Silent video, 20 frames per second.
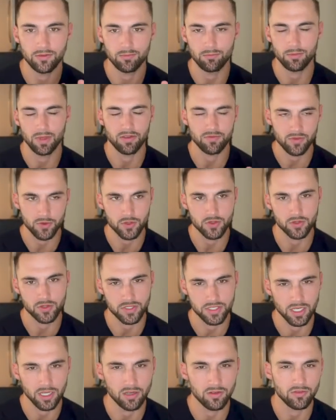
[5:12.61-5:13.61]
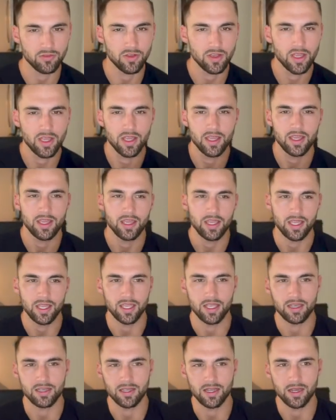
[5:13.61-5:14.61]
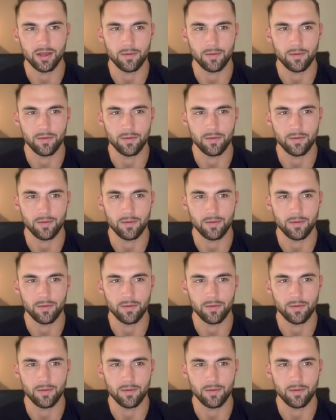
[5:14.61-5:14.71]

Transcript: my future self. And